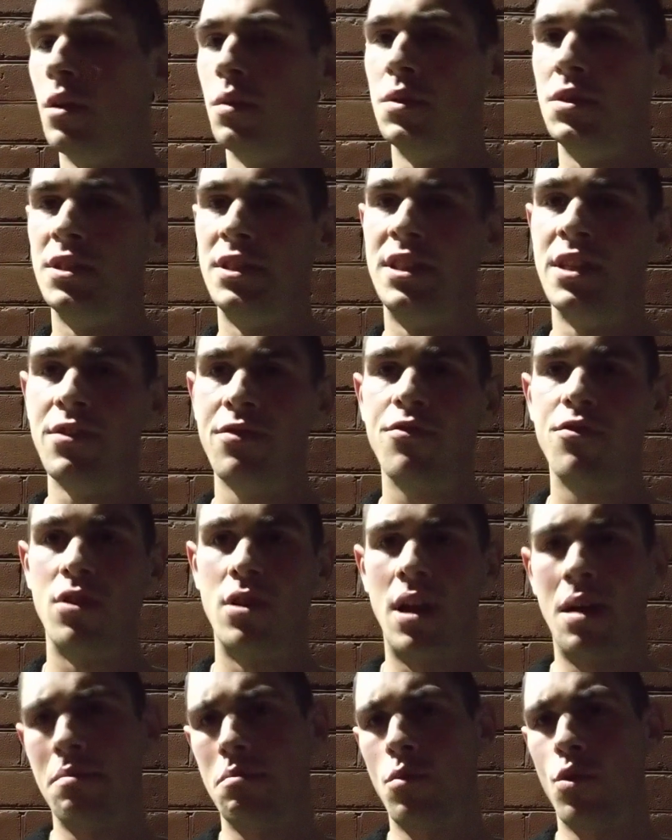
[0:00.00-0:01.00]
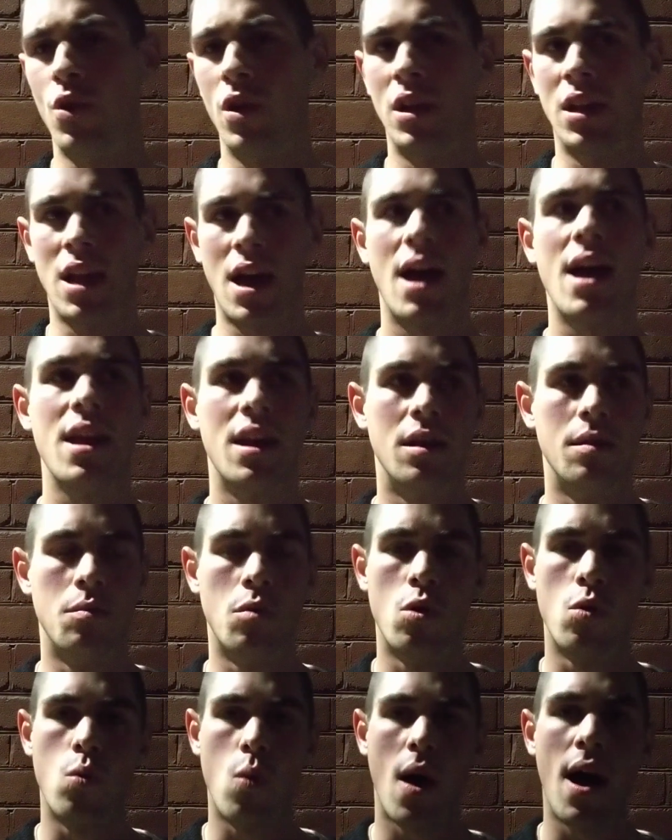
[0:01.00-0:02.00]
is different and more enlightened and
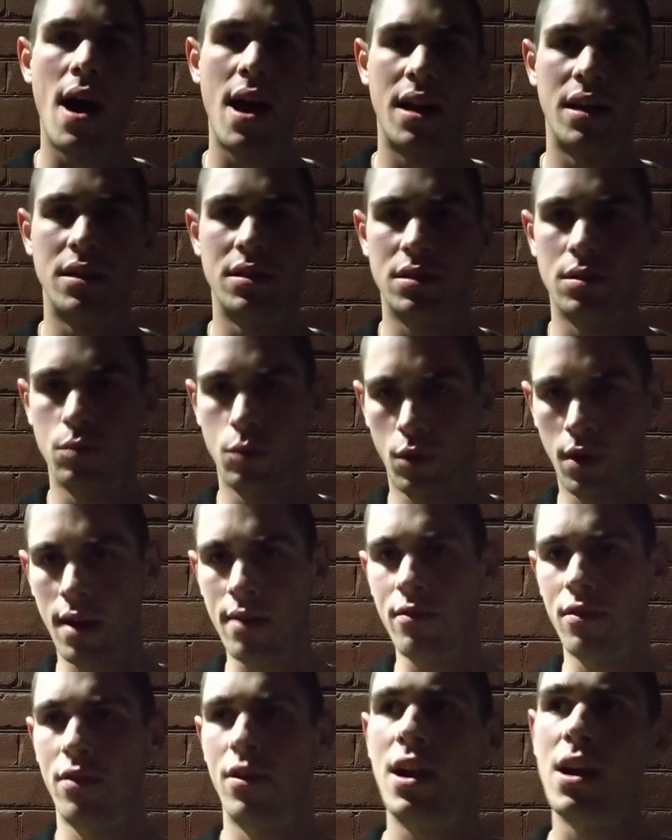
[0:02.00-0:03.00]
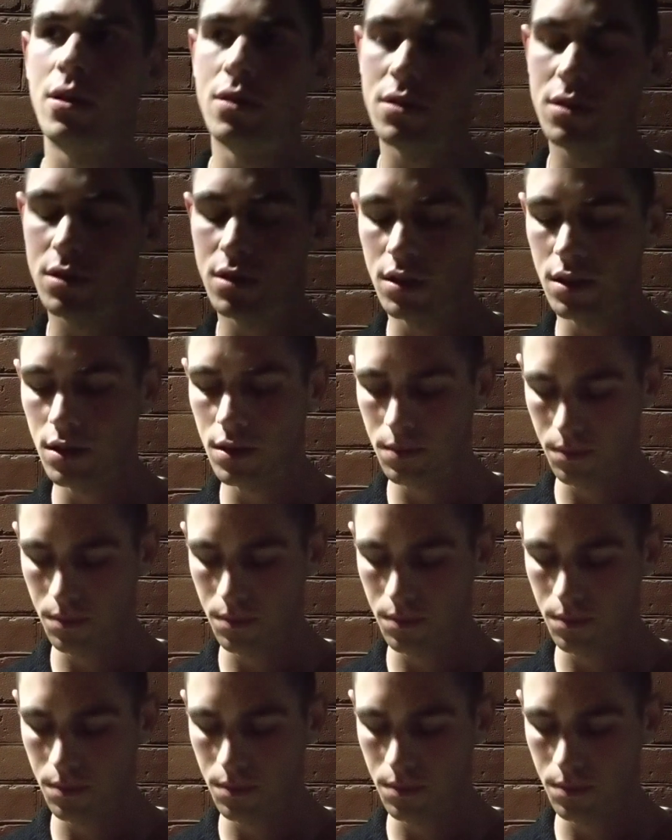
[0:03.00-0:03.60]
more wise and whatever else.